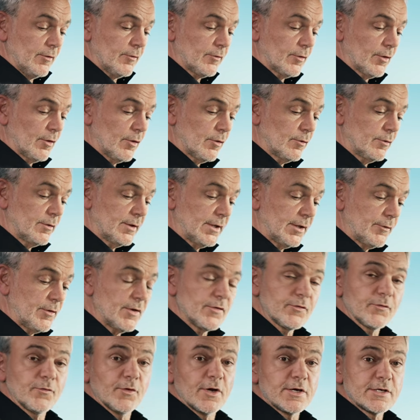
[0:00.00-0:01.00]
So there
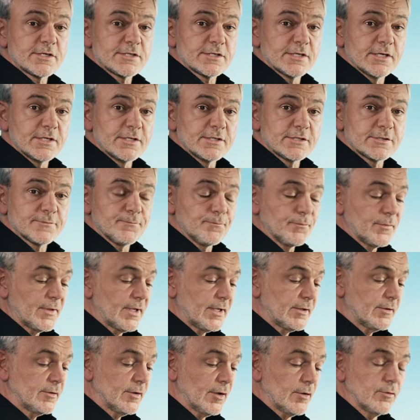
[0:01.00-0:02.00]
is functions
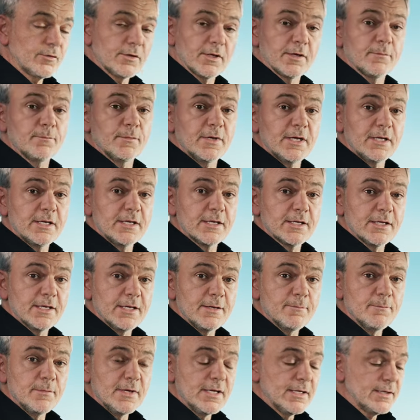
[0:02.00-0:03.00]
that don't
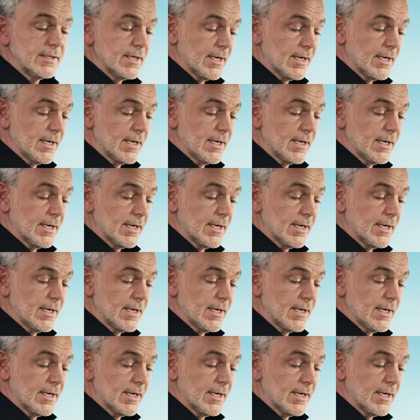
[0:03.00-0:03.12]
immediately meet